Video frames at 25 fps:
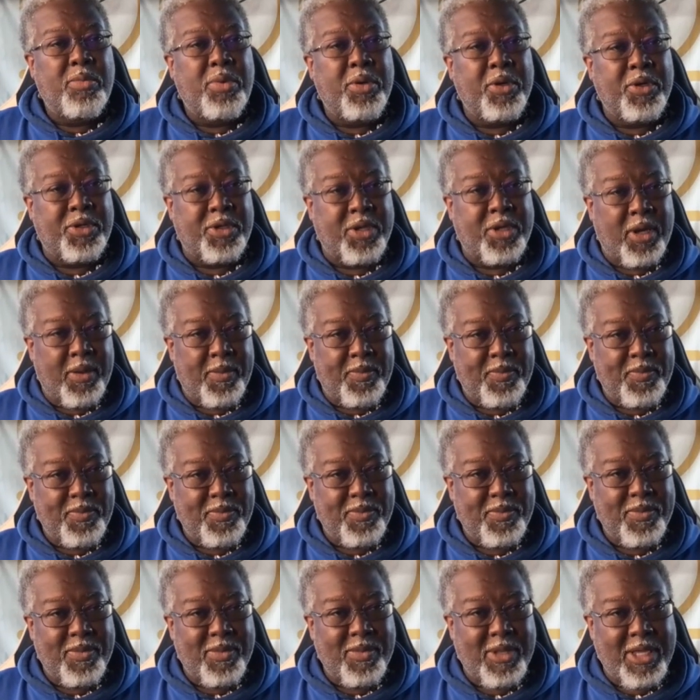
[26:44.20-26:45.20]
push-up,
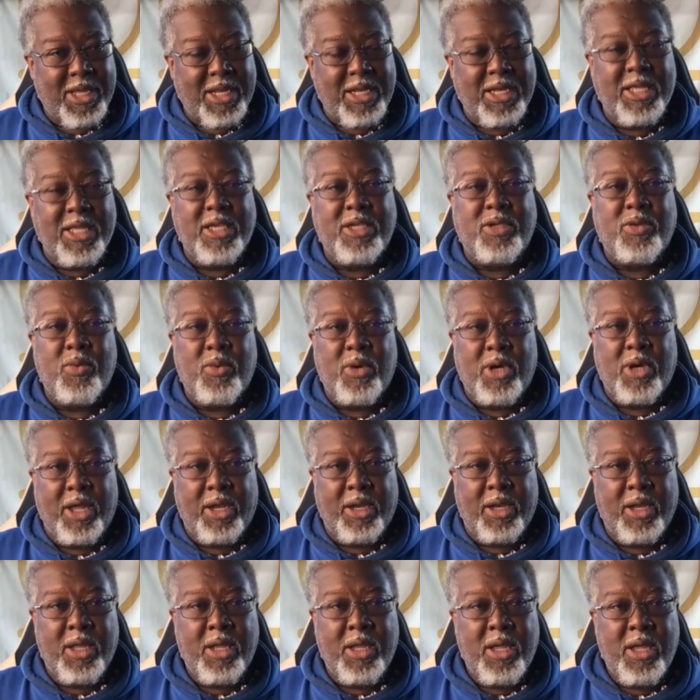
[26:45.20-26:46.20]
at least
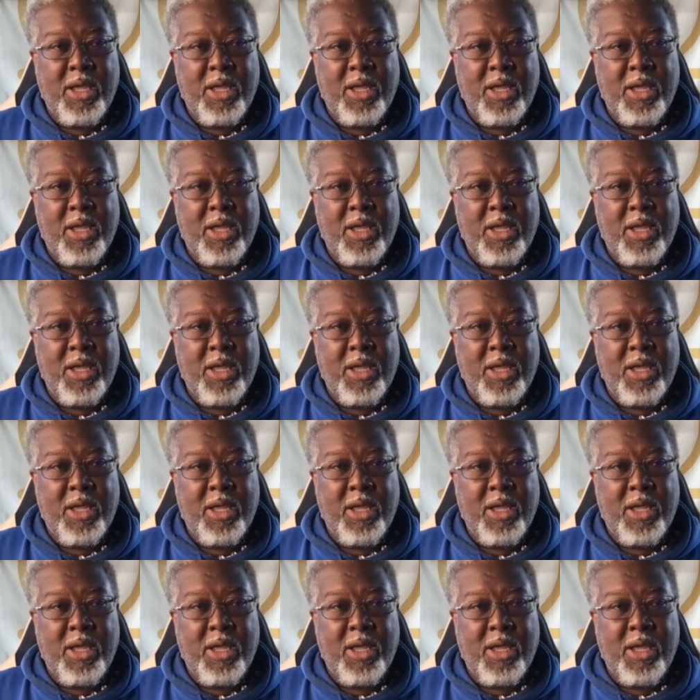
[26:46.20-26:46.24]
one.